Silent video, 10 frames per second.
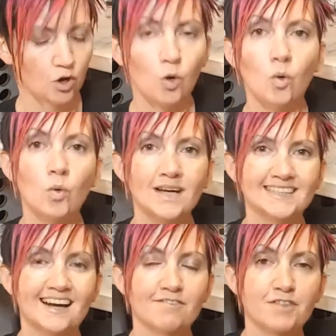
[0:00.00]
Always
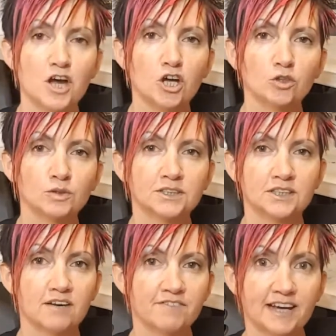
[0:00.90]
have
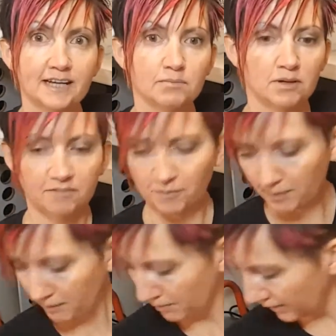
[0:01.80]
those available for
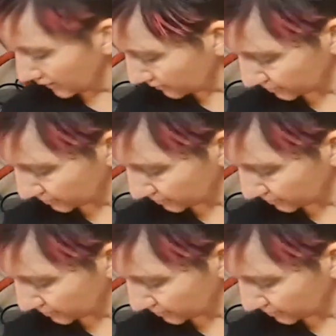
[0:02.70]
people.